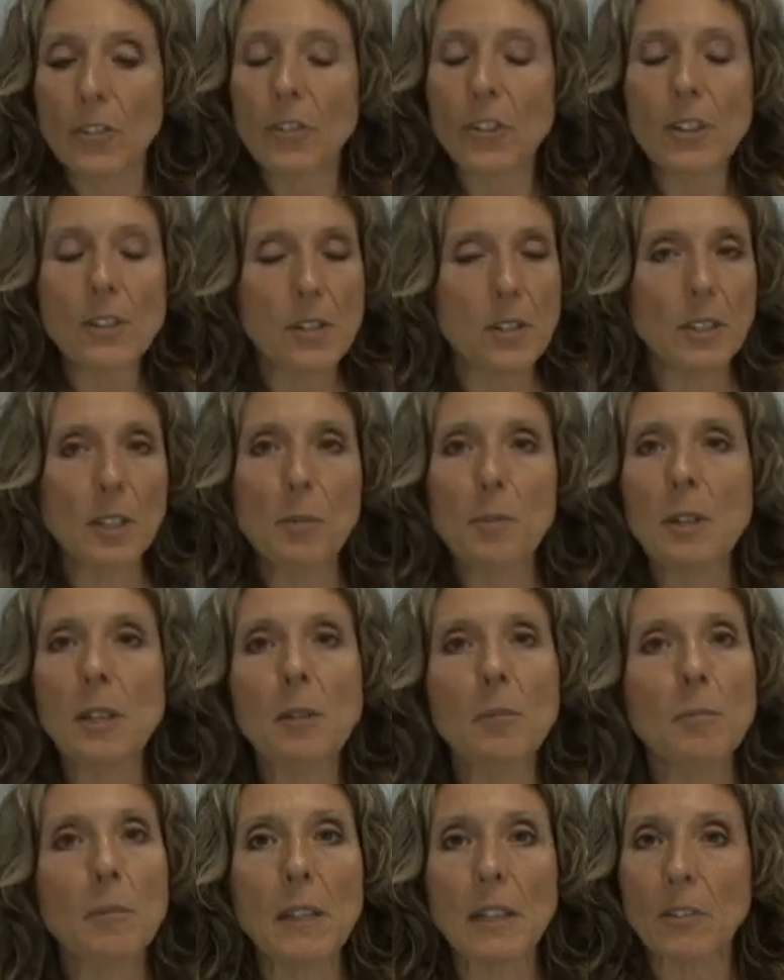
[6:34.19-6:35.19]
Just
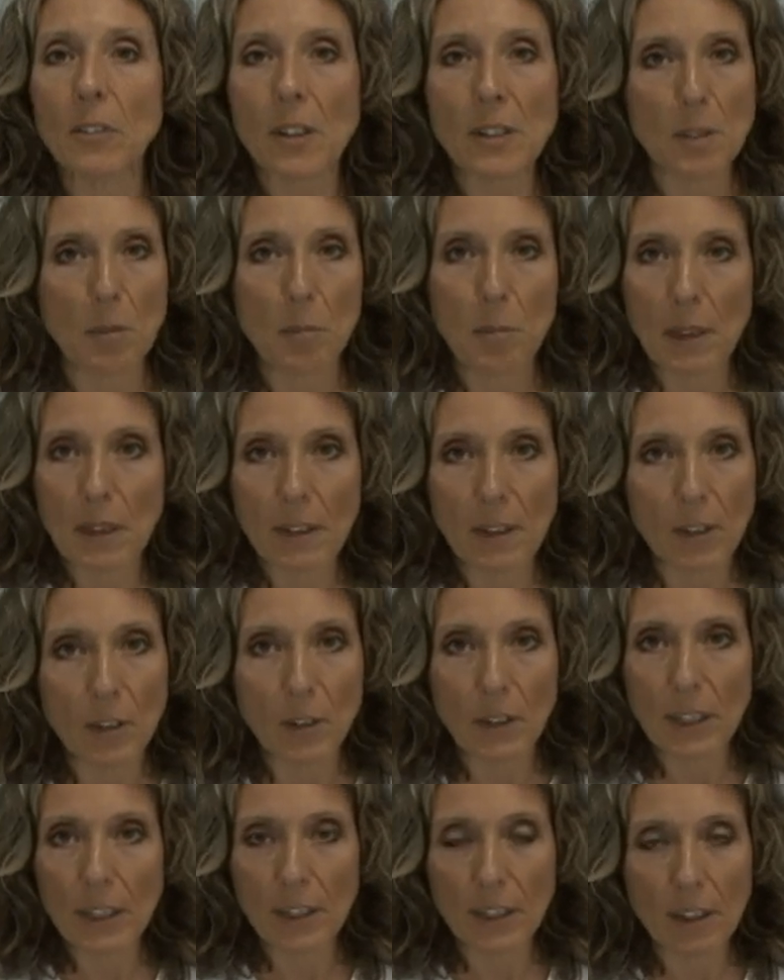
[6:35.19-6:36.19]
eliminating meat doesn't mean that
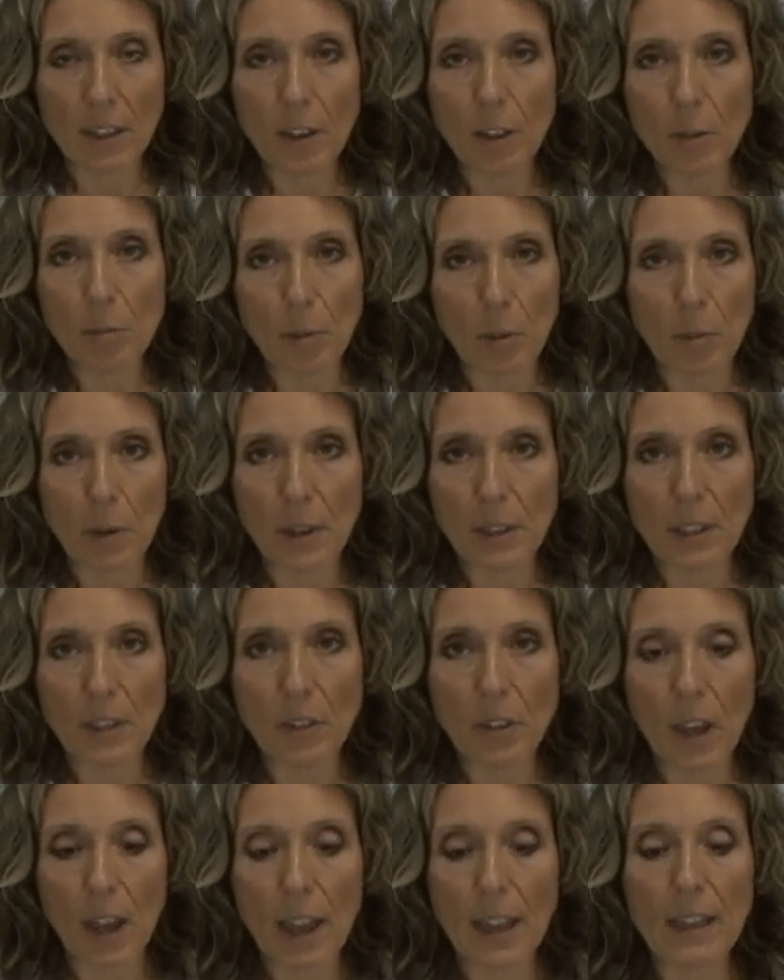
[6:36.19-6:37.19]
you're eating a health
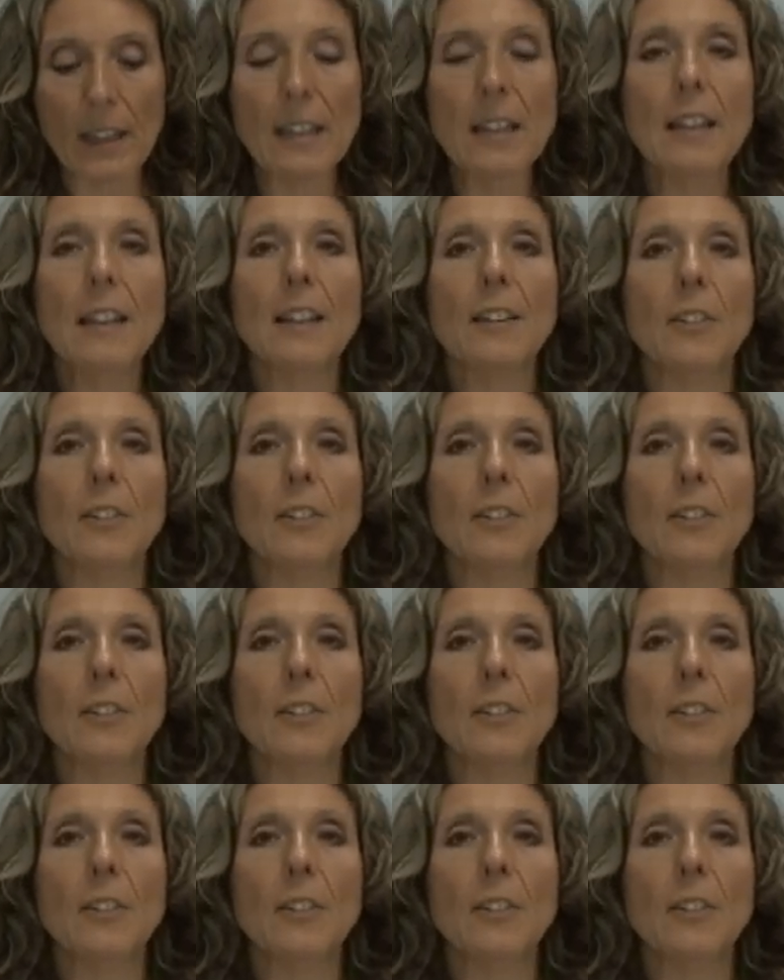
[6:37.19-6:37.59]
promoting diet.